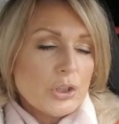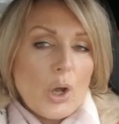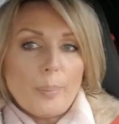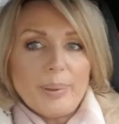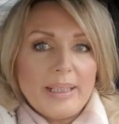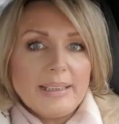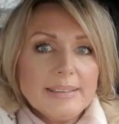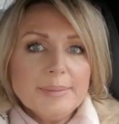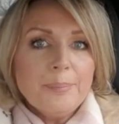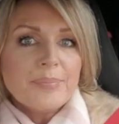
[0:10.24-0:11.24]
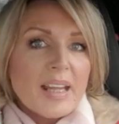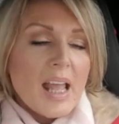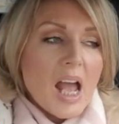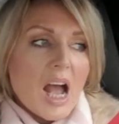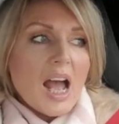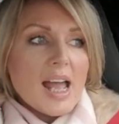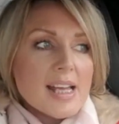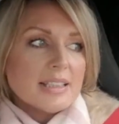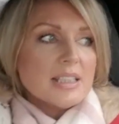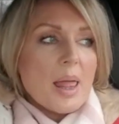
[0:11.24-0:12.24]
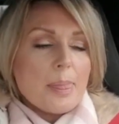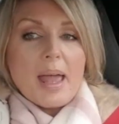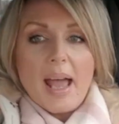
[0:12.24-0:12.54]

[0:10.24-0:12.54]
shopping, and